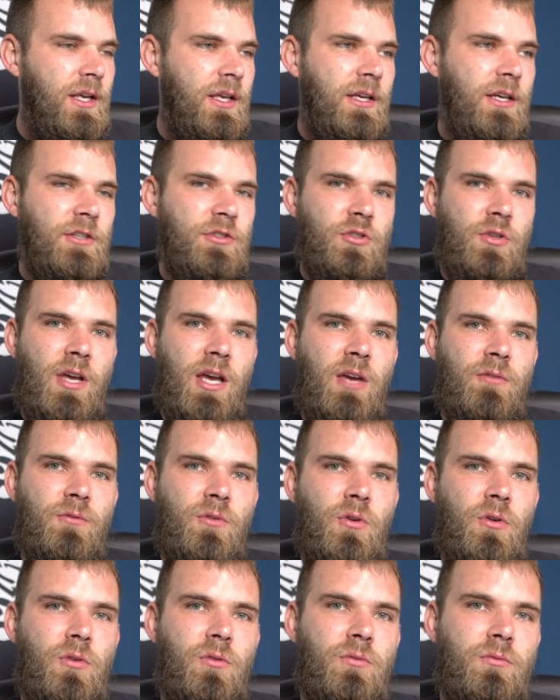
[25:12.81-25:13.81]
because
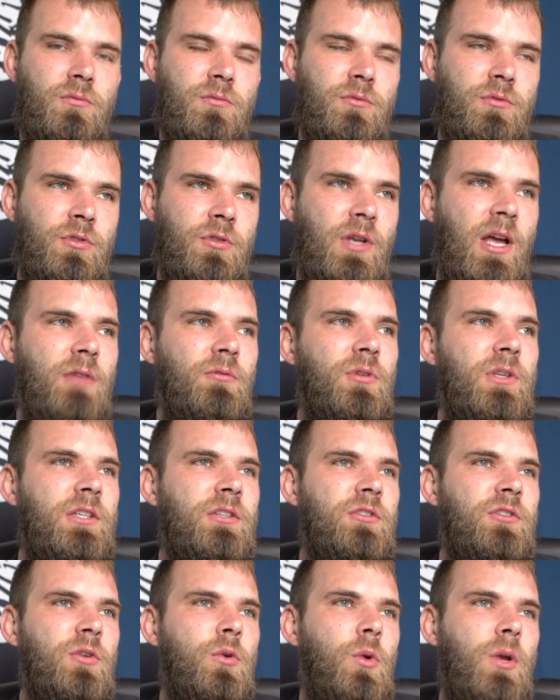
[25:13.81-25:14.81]
you're not really
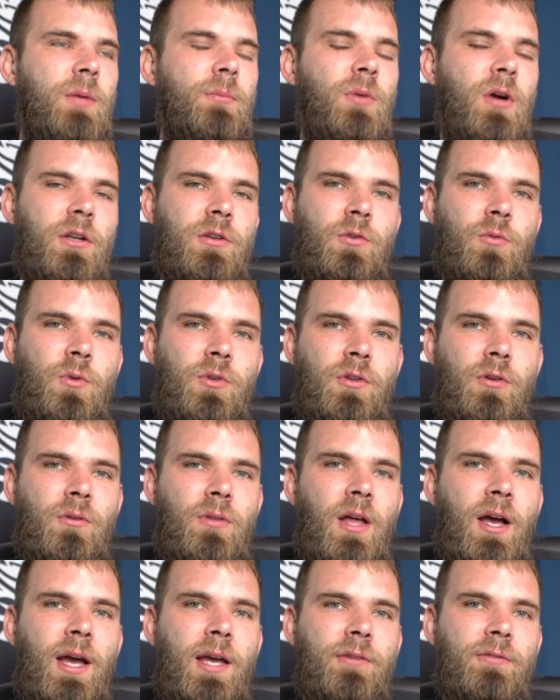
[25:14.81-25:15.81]
doing much with your
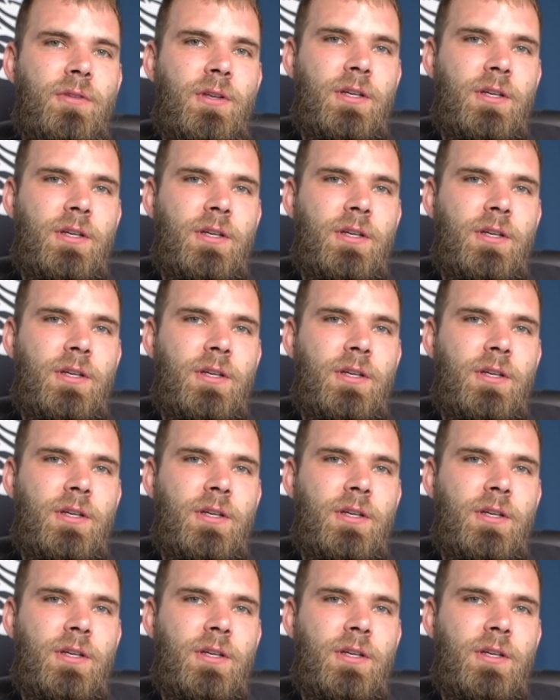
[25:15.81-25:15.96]
life.